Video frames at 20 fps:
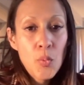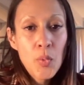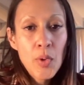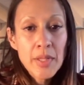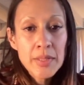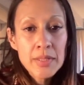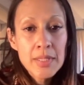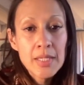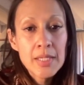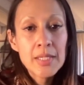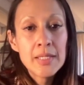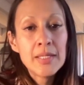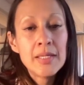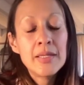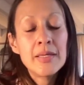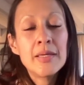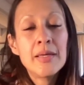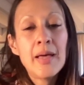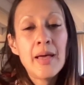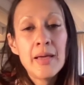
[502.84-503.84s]
one thing
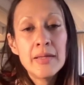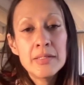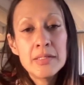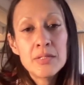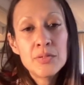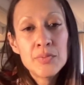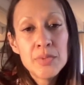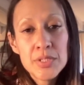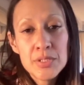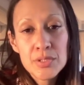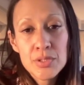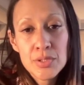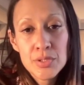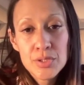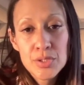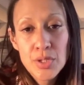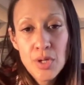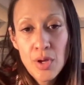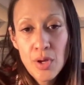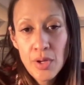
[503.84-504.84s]
I did
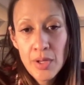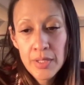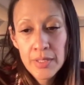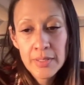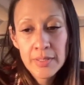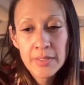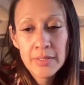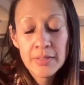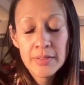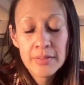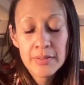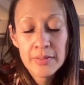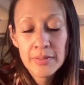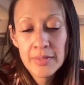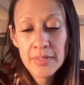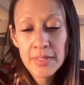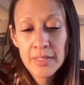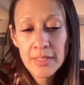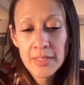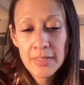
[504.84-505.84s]
research on
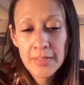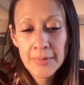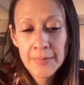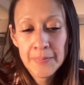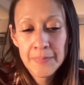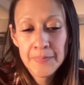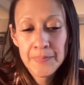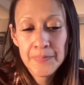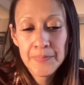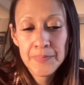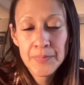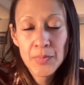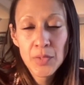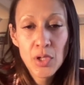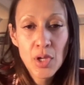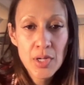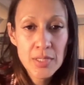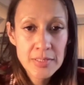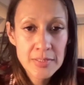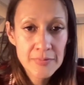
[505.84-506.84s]
the
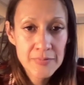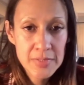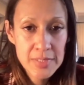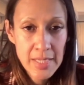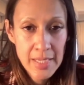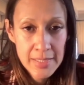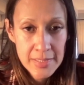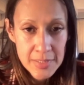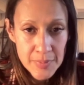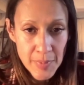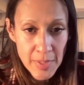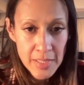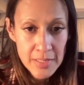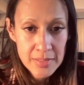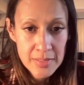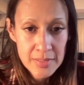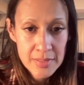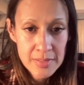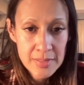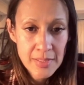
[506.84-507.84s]
loss of taste
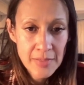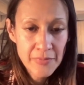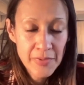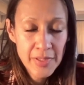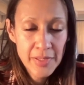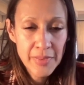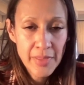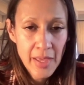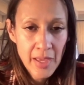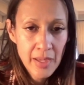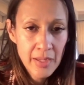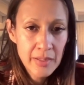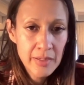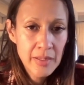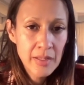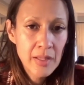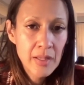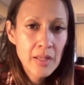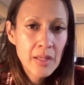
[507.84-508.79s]
buds and stuff like that.